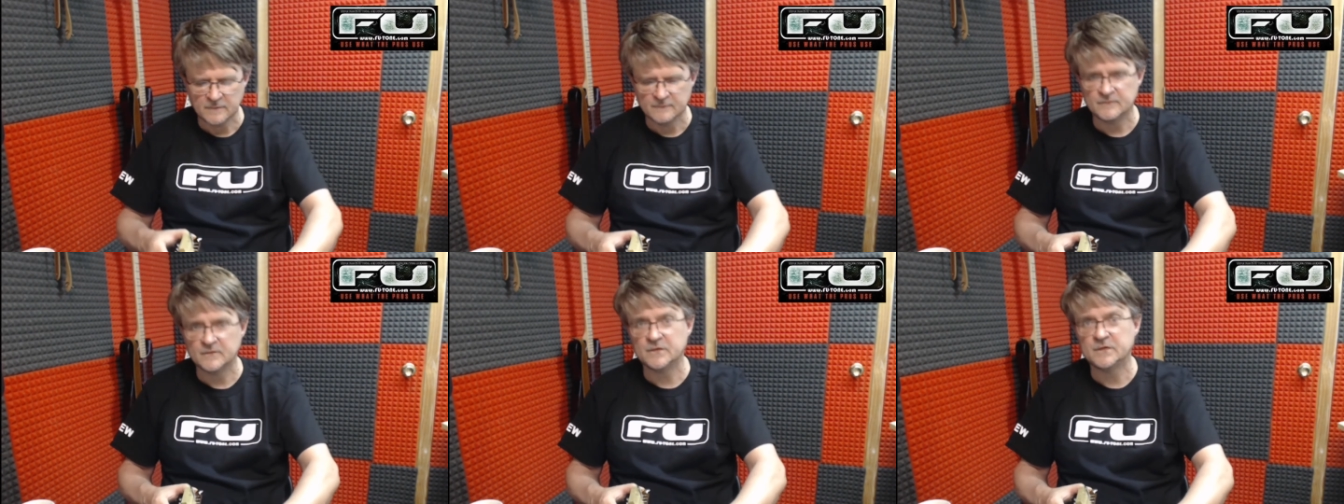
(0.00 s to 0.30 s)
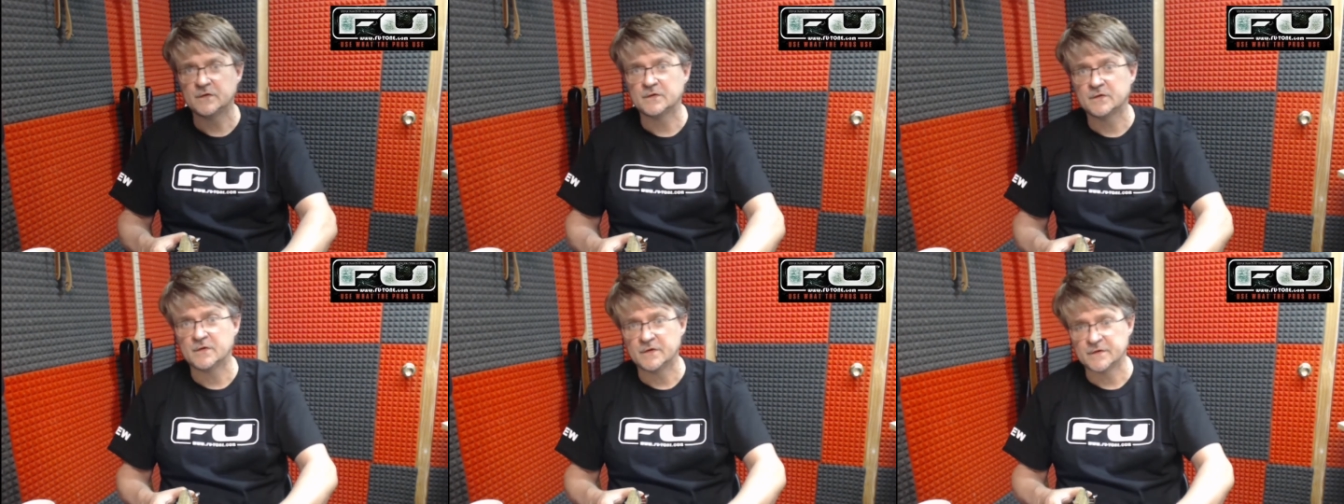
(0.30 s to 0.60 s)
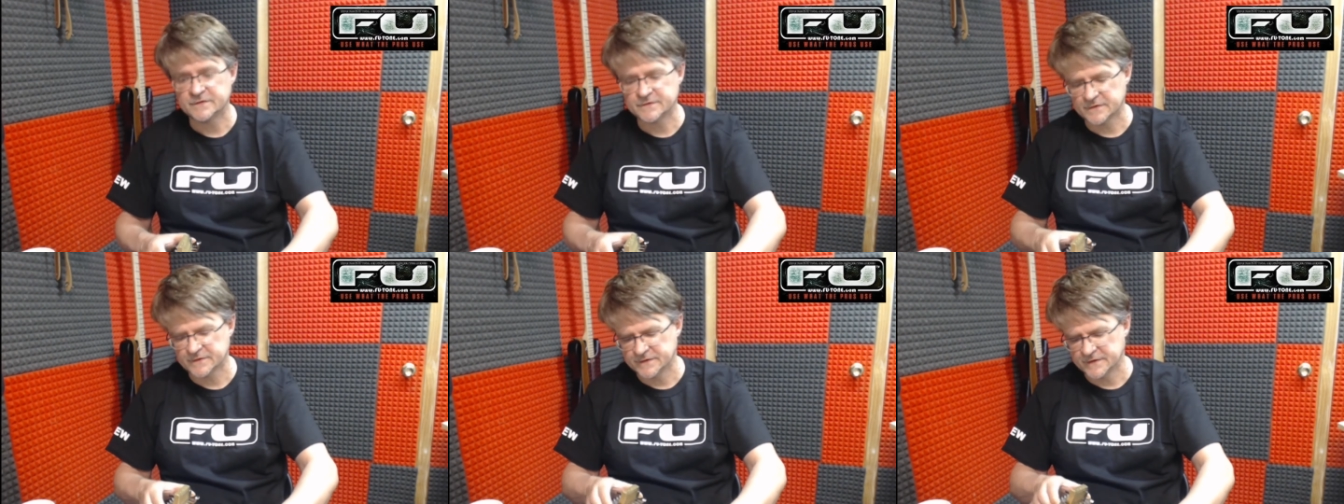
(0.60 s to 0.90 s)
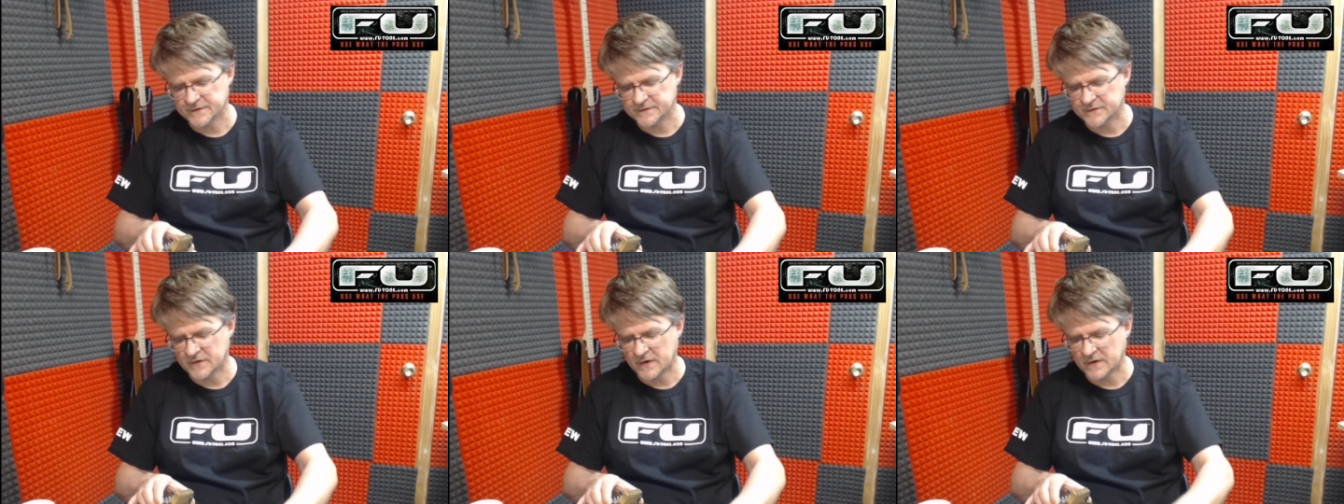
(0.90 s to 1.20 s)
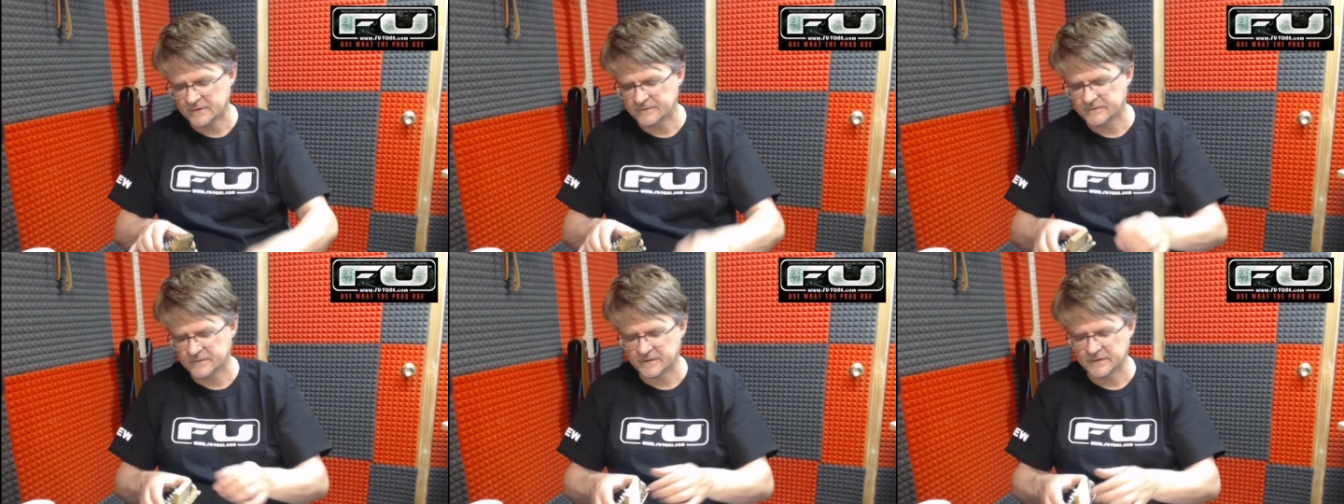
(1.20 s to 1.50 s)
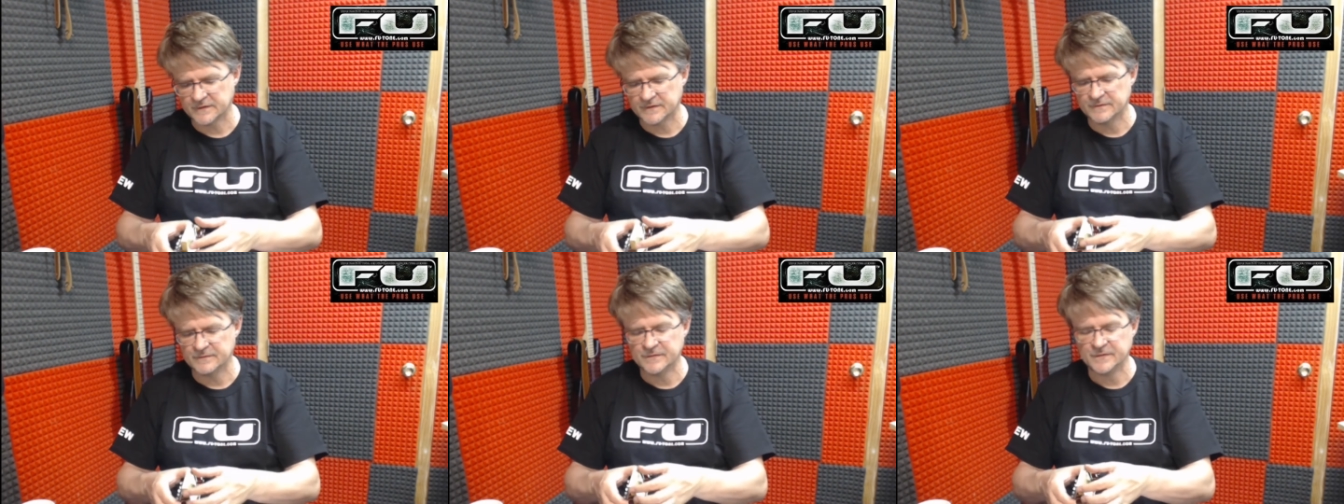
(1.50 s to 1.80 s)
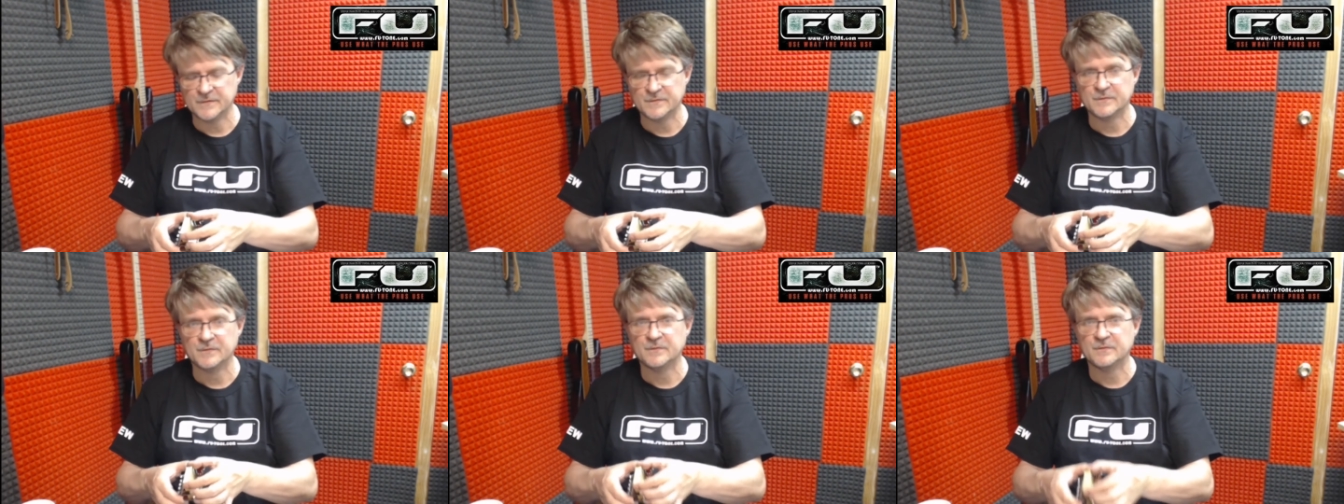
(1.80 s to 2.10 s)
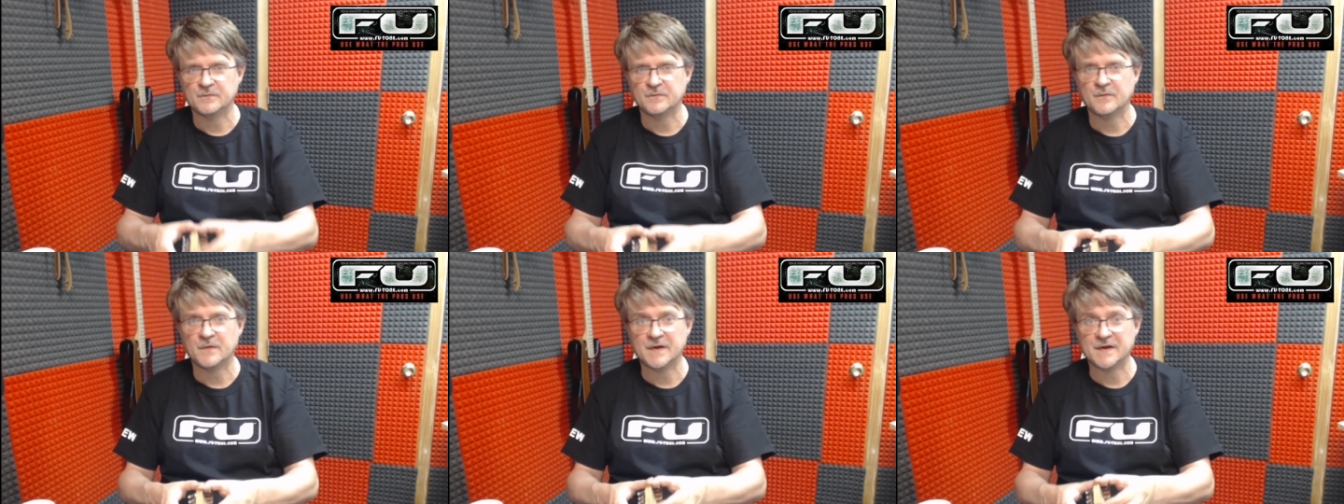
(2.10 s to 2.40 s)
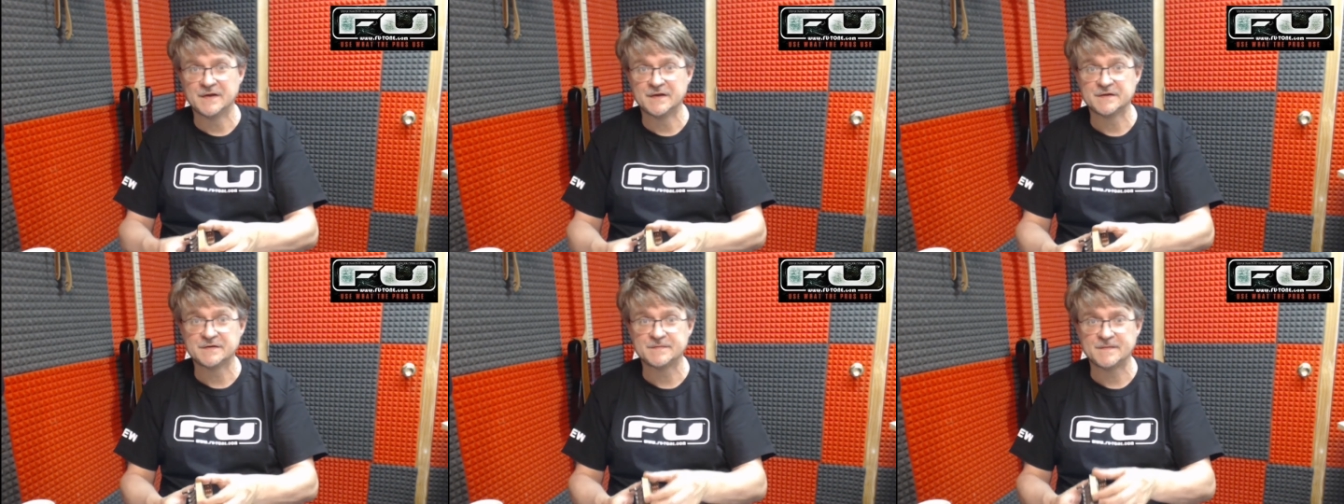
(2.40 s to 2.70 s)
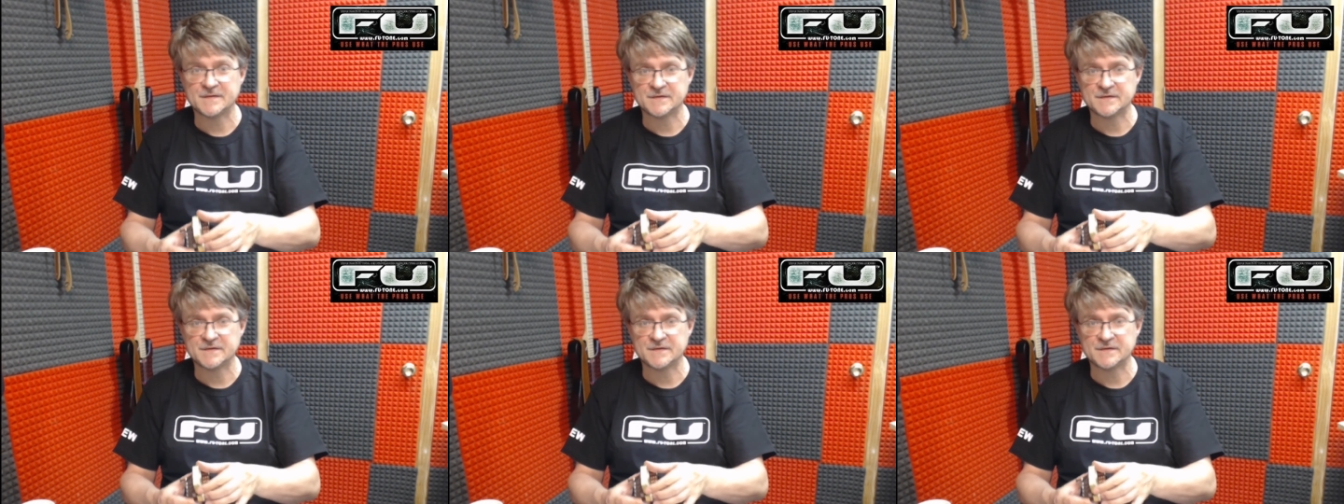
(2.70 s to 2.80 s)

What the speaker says: Futone also does offer, if you want a